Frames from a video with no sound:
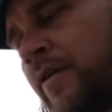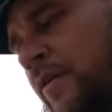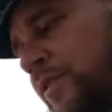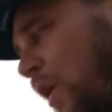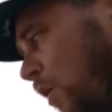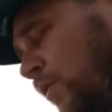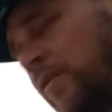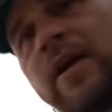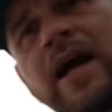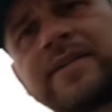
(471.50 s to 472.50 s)
So
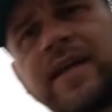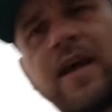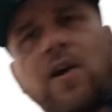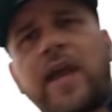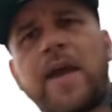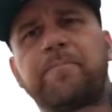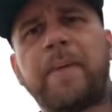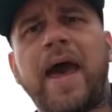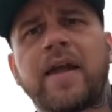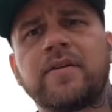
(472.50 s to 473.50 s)
I said, okay,
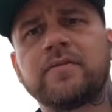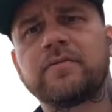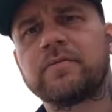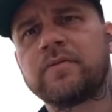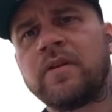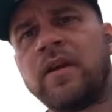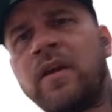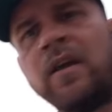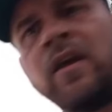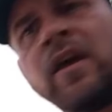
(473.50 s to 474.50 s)
bet.
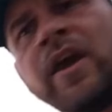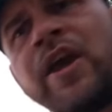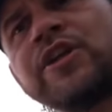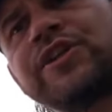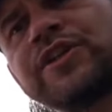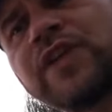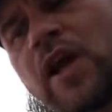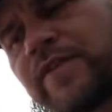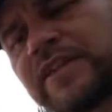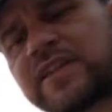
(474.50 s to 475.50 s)
Here's your
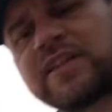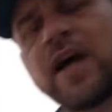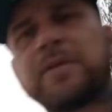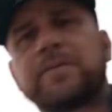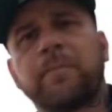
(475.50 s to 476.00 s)
service and summons,